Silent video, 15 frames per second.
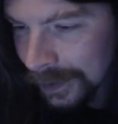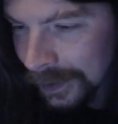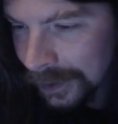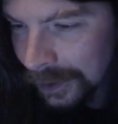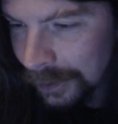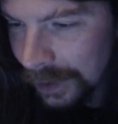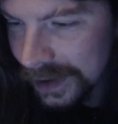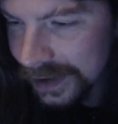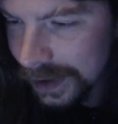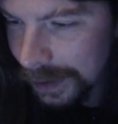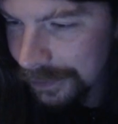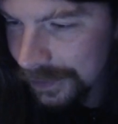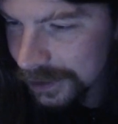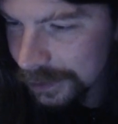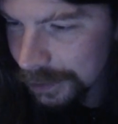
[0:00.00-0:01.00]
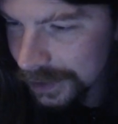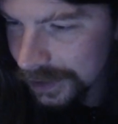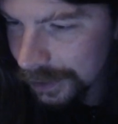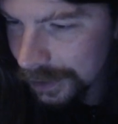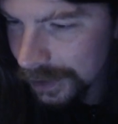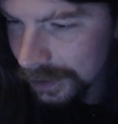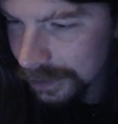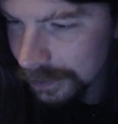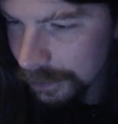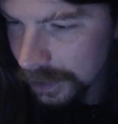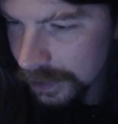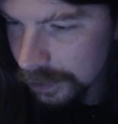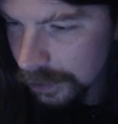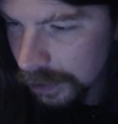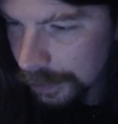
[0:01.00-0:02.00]
what's up, Vish? What's going on?
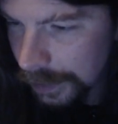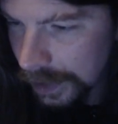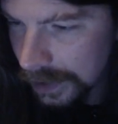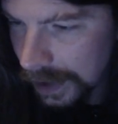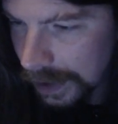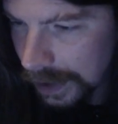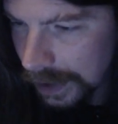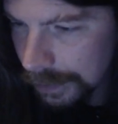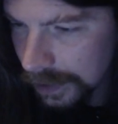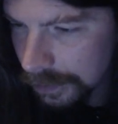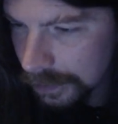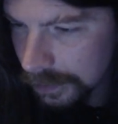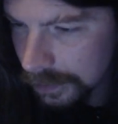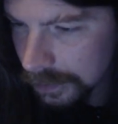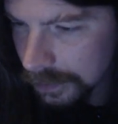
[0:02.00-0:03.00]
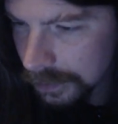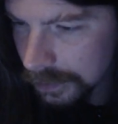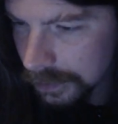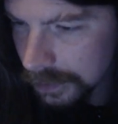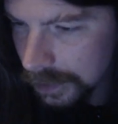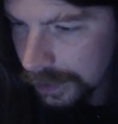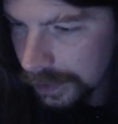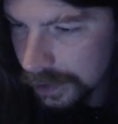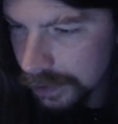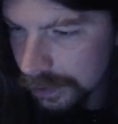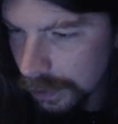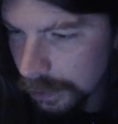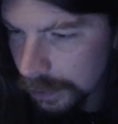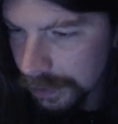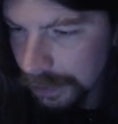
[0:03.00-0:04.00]
What's wrong with my laptop? Nothing's
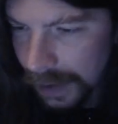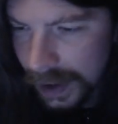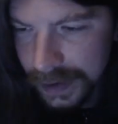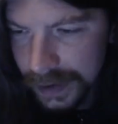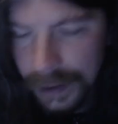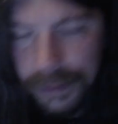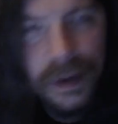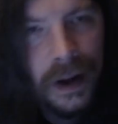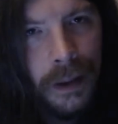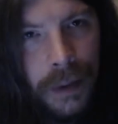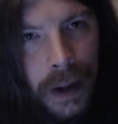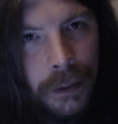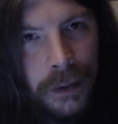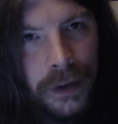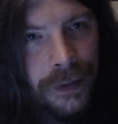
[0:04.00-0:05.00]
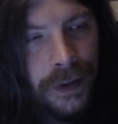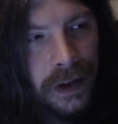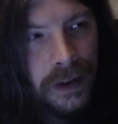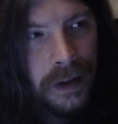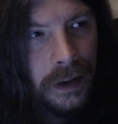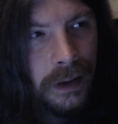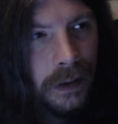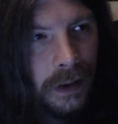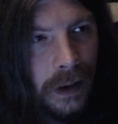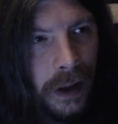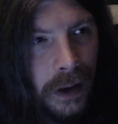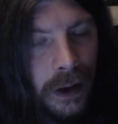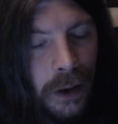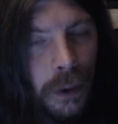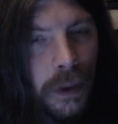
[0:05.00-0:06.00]
wrong with my laptop. I was fixing a
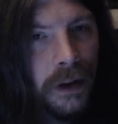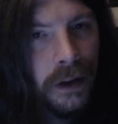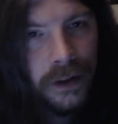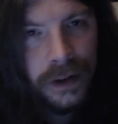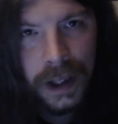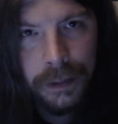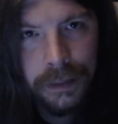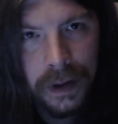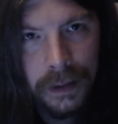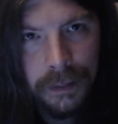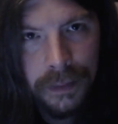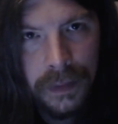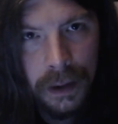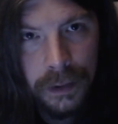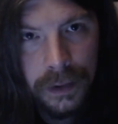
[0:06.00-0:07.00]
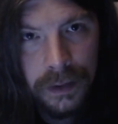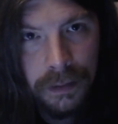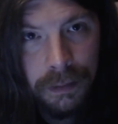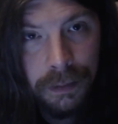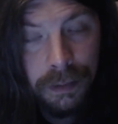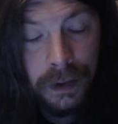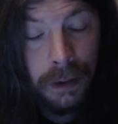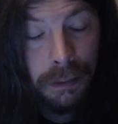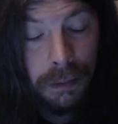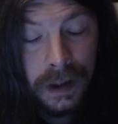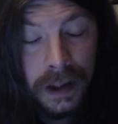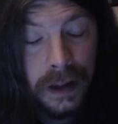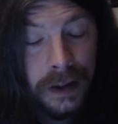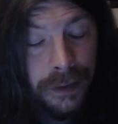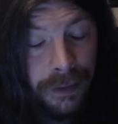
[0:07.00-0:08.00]
coworker's laptop that was
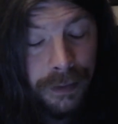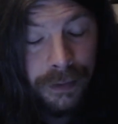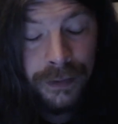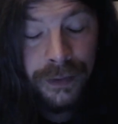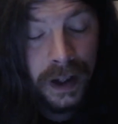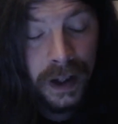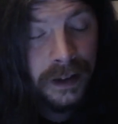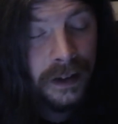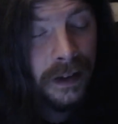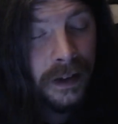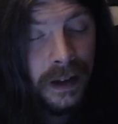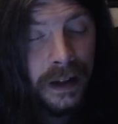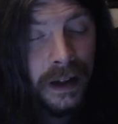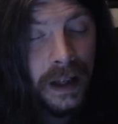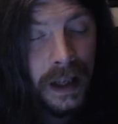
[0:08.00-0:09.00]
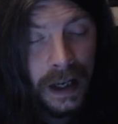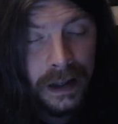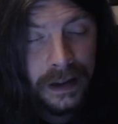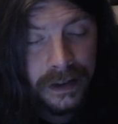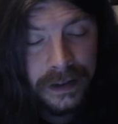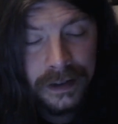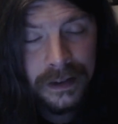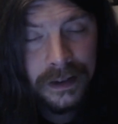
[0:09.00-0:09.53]
completely fucked in the ass